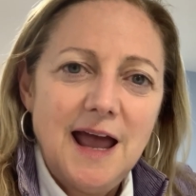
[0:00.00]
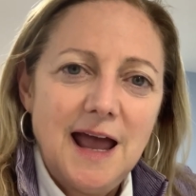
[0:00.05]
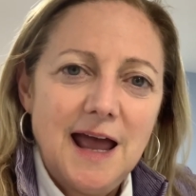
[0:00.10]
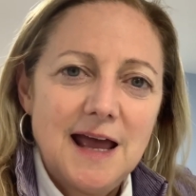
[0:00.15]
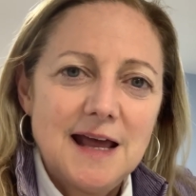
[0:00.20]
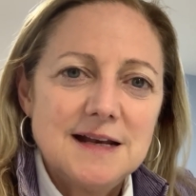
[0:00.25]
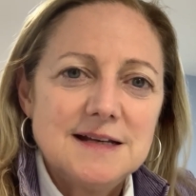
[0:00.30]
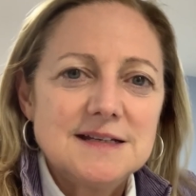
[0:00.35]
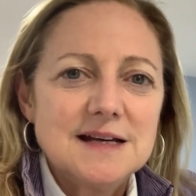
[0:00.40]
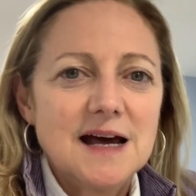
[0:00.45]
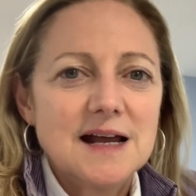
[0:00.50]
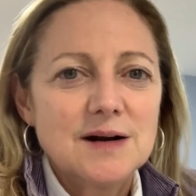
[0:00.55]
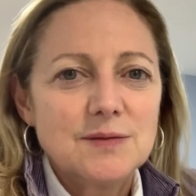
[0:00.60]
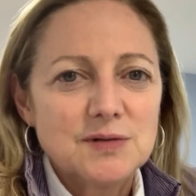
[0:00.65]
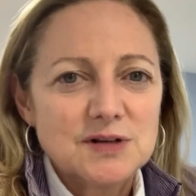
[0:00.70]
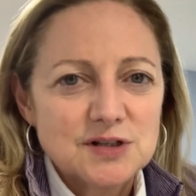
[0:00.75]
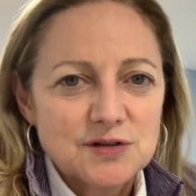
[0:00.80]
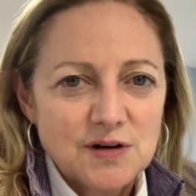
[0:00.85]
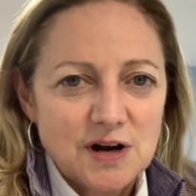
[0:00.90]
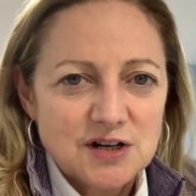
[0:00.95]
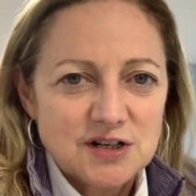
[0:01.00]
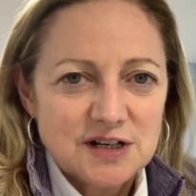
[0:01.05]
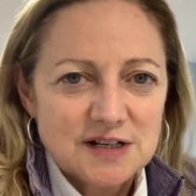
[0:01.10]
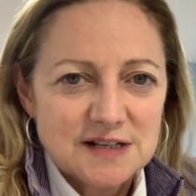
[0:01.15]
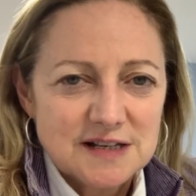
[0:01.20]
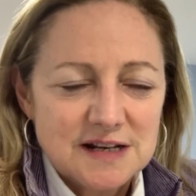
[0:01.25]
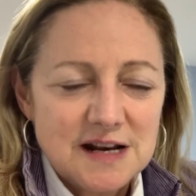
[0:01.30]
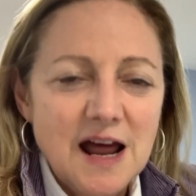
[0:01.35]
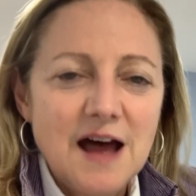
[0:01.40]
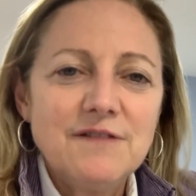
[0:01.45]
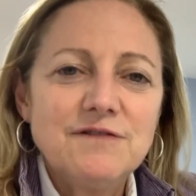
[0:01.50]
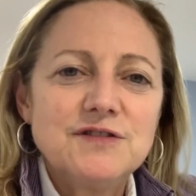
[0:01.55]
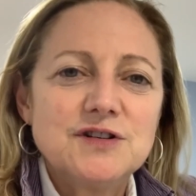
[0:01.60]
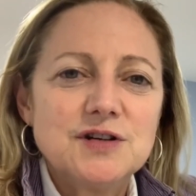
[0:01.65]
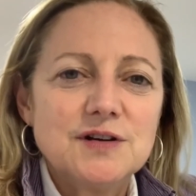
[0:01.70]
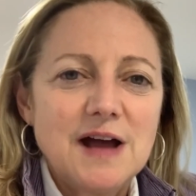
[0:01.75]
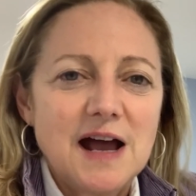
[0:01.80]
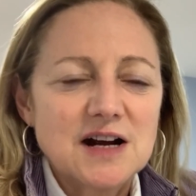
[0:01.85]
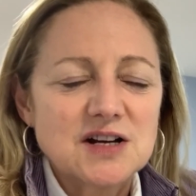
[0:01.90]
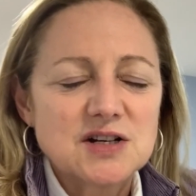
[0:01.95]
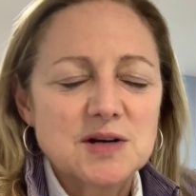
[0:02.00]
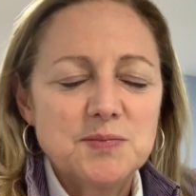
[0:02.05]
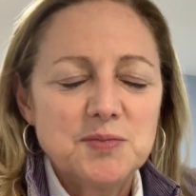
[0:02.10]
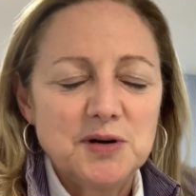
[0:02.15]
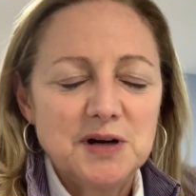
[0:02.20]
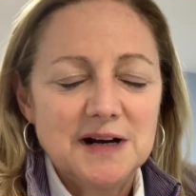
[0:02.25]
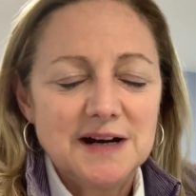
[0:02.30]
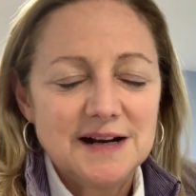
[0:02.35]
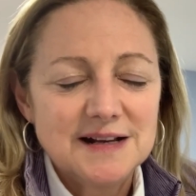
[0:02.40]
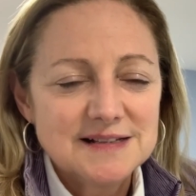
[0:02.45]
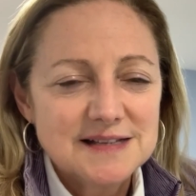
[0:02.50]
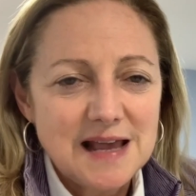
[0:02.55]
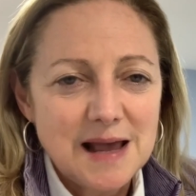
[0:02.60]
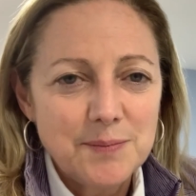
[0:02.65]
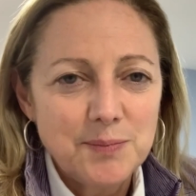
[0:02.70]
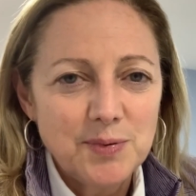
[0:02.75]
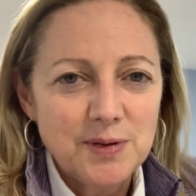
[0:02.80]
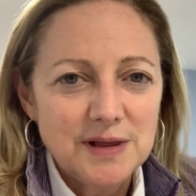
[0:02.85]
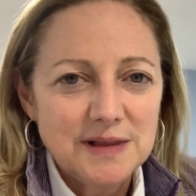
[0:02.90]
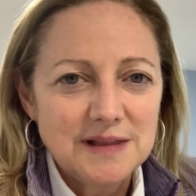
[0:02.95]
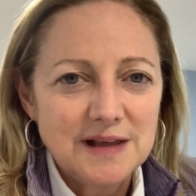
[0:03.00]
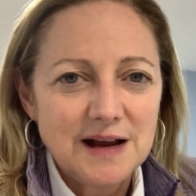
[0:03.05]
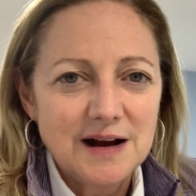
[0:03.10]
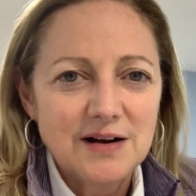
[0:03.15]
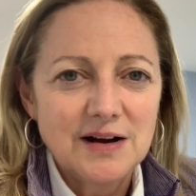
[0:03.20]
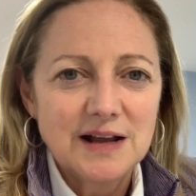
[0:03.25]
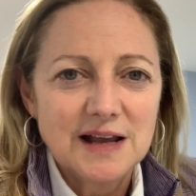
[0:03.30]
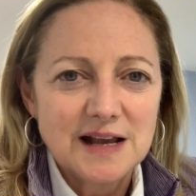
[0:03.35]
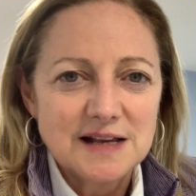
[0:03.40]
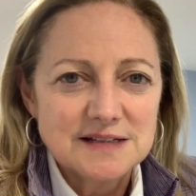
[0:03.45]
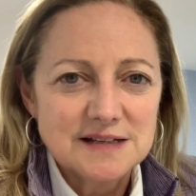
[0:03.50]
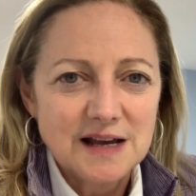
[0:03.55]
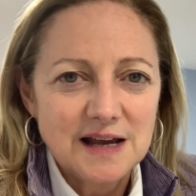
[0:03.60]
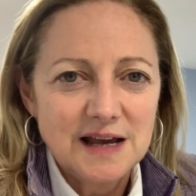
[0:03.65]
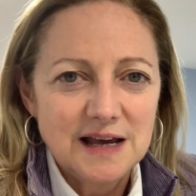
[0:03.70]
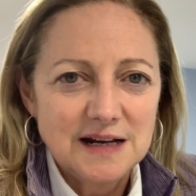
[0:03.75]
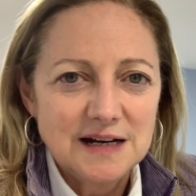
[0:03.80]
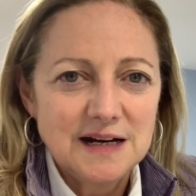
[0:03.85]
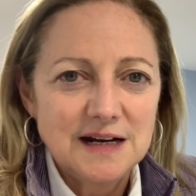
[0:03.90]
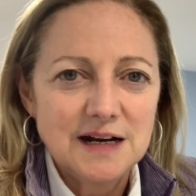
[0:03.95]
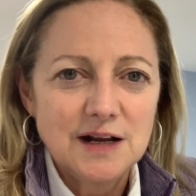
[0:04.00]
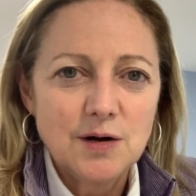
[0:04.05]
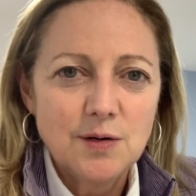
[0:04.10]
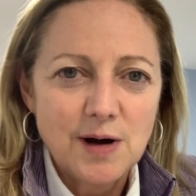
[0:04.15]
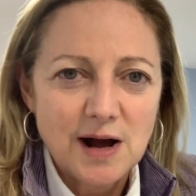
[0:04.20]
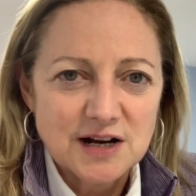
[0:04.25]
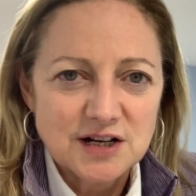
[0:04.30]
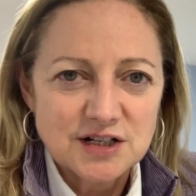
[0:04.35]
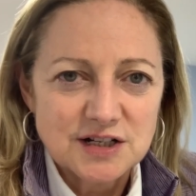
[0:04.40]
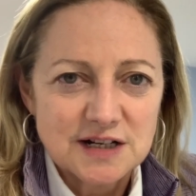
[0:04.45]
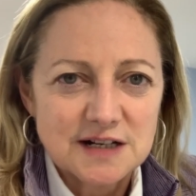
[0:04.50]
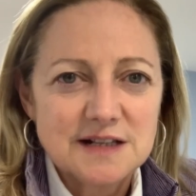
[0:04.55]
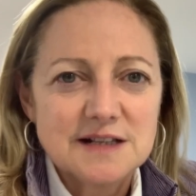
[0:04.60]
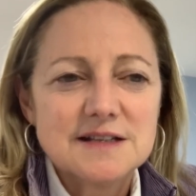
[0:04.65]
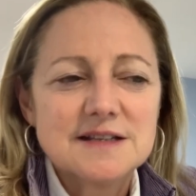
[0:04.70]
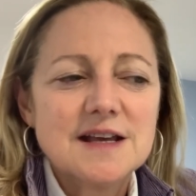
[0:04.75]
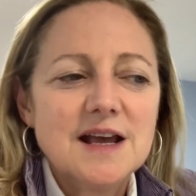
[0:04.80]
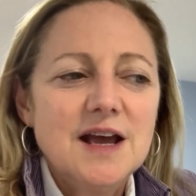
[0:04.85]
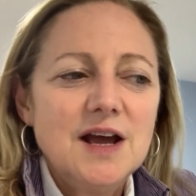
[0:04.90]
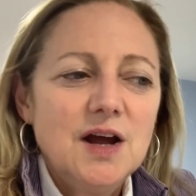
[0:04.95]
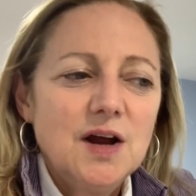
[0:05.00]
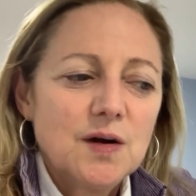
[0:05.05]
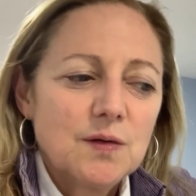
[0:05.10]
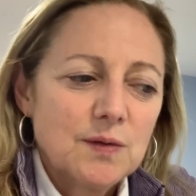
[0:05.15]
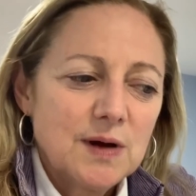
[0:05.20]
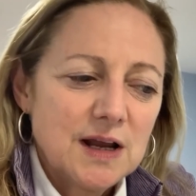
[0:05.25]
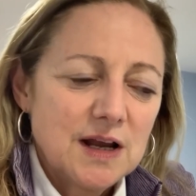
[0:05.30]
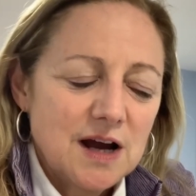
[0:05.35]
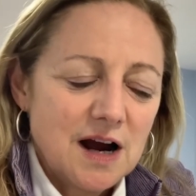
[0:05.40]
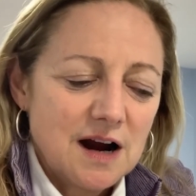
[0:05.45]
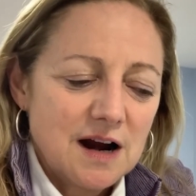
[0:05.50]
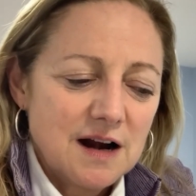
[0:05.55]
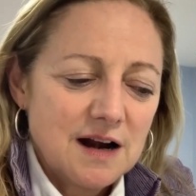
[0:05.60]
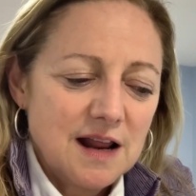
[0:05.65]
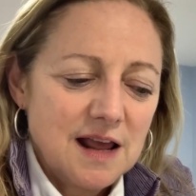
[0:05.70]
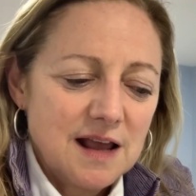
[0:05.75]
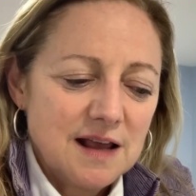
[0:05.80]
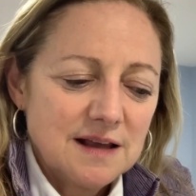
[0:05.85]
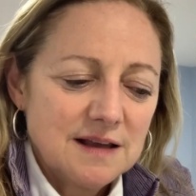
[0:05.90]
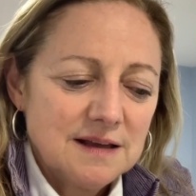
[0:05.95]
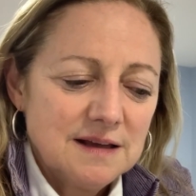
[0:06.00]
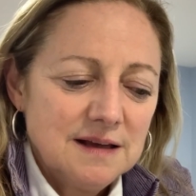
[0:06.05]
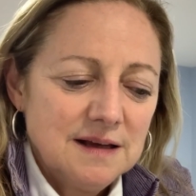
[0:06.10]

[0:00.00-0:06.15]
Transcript: And Donna was gracious enough to actually put an example in there in case I had any questions regarding